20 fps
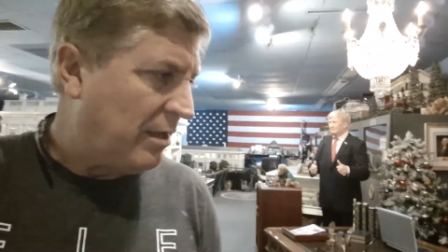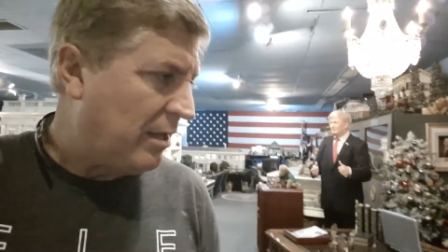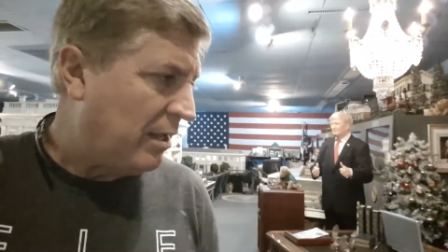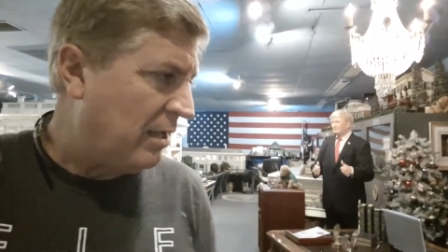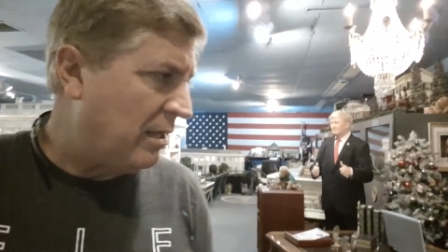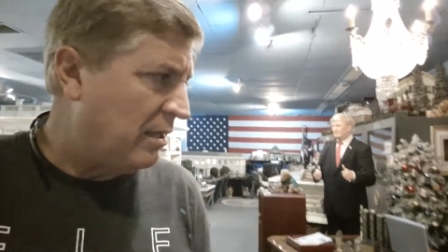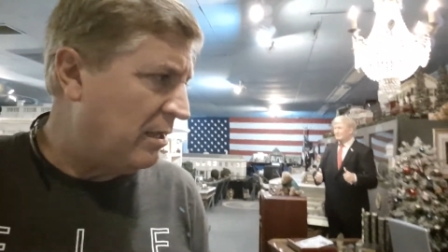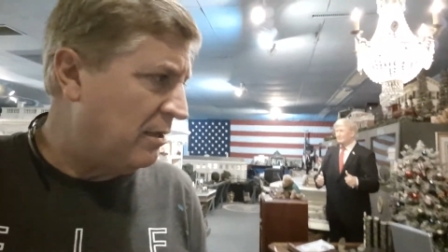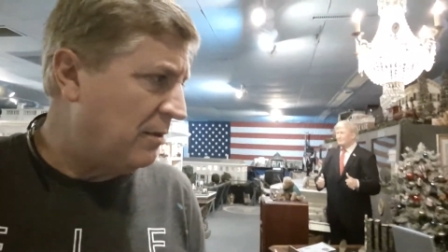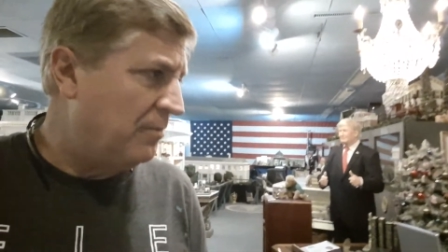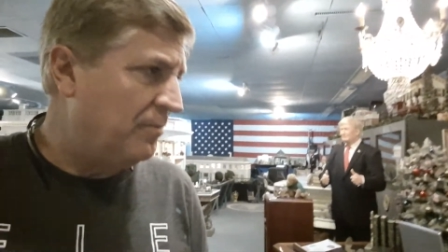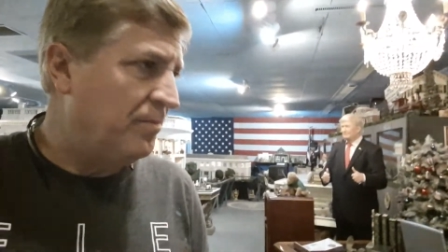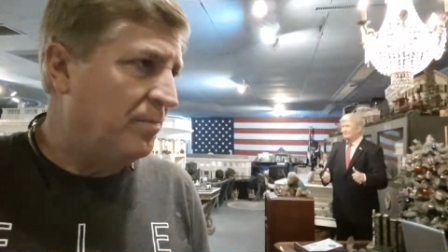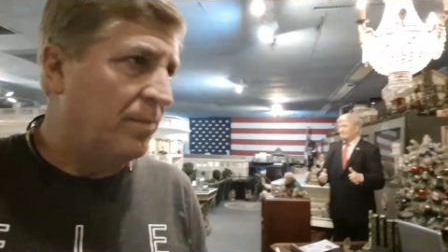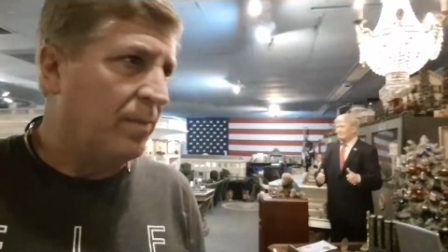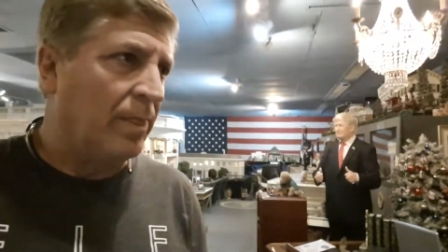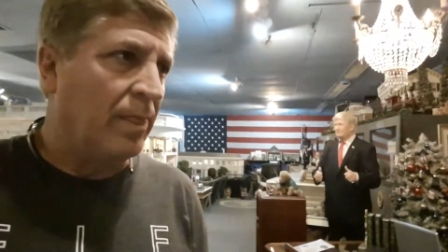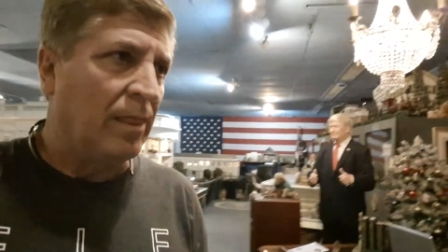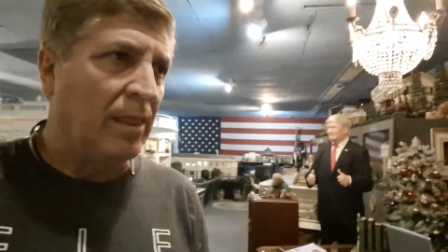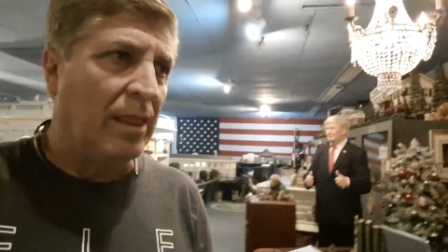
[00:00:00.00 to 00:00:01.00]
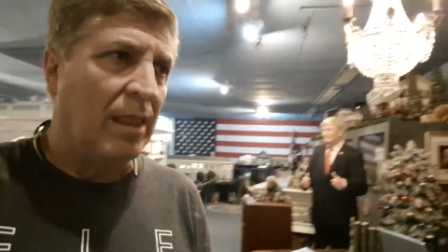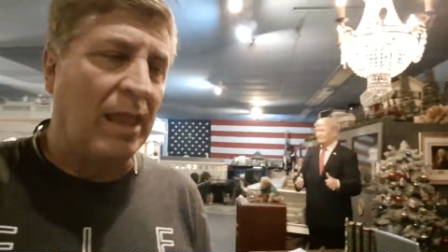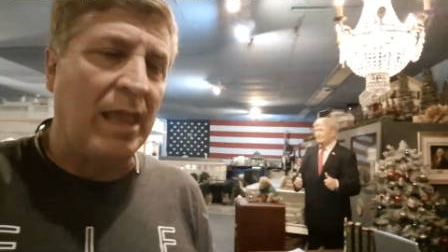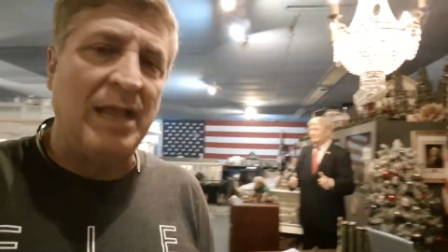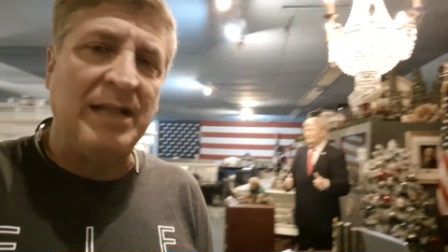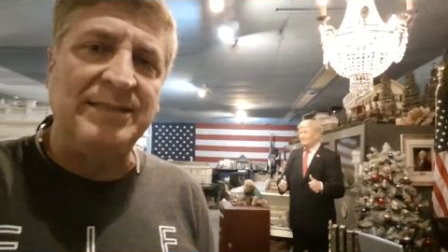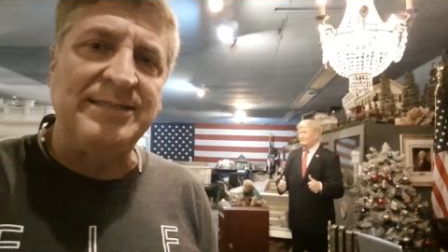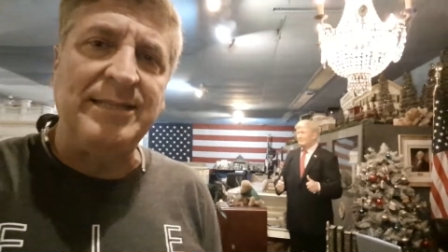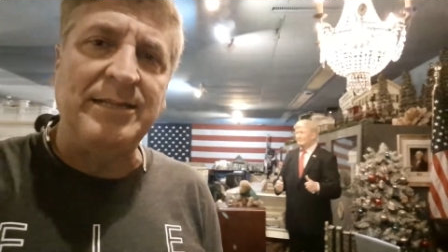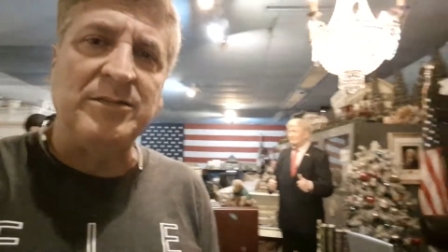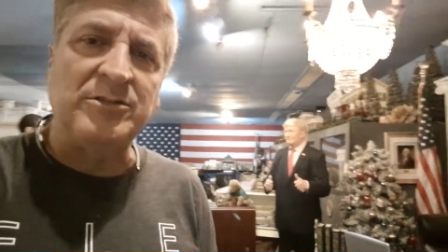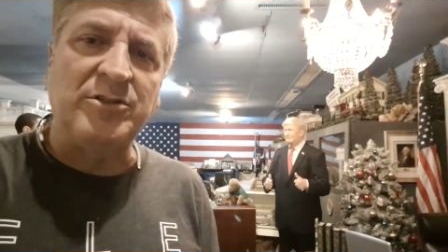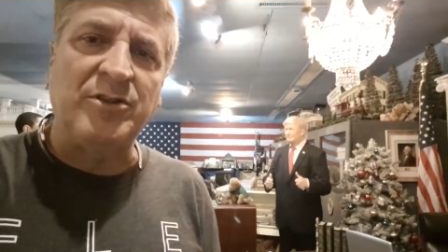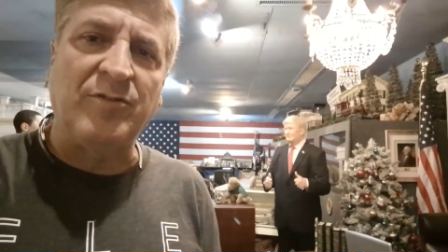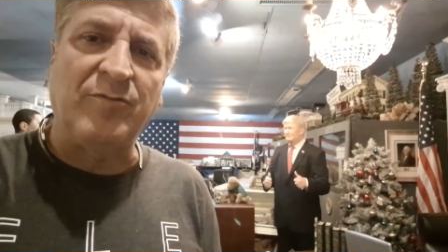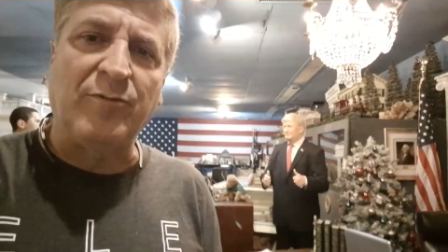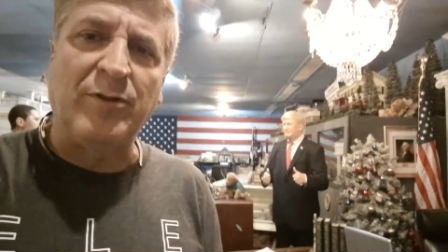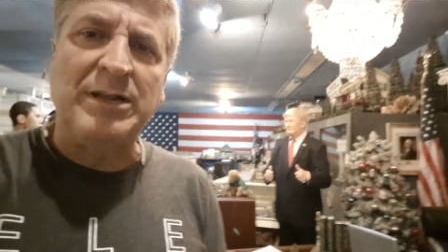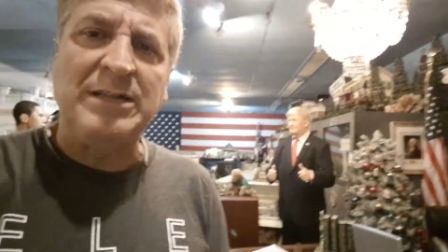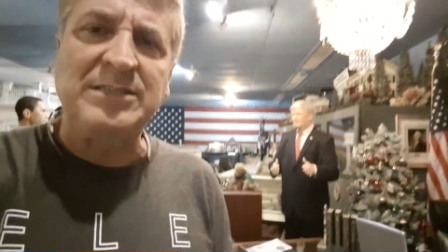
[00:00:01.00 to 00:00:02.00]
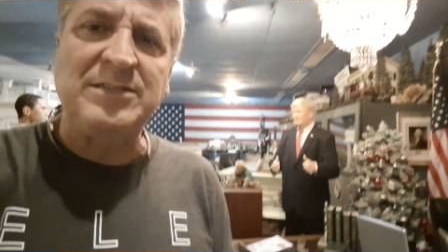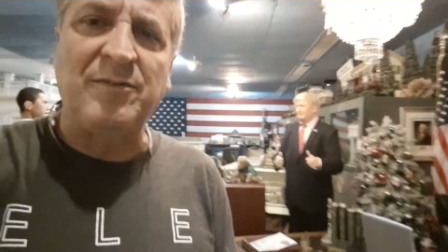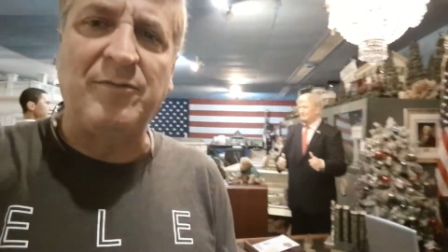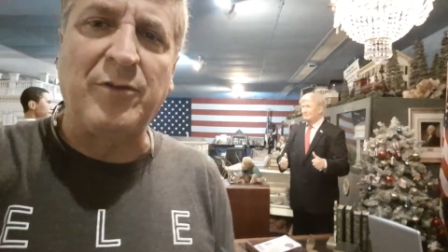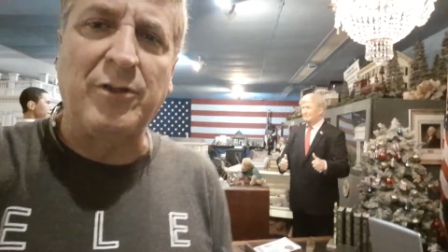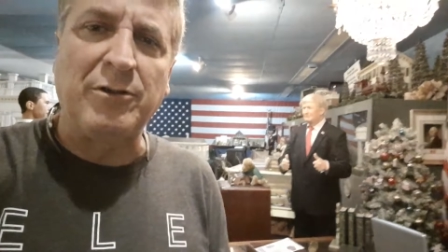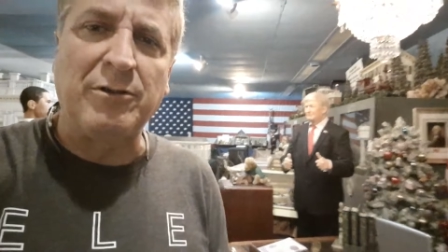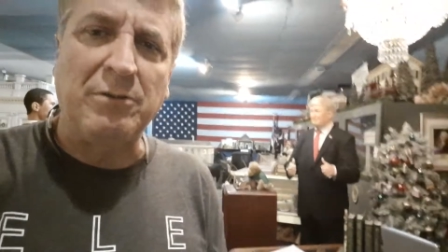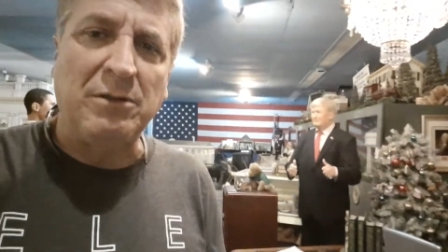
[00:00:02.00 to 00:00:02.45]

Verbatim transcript: Um, and send this to your friends if they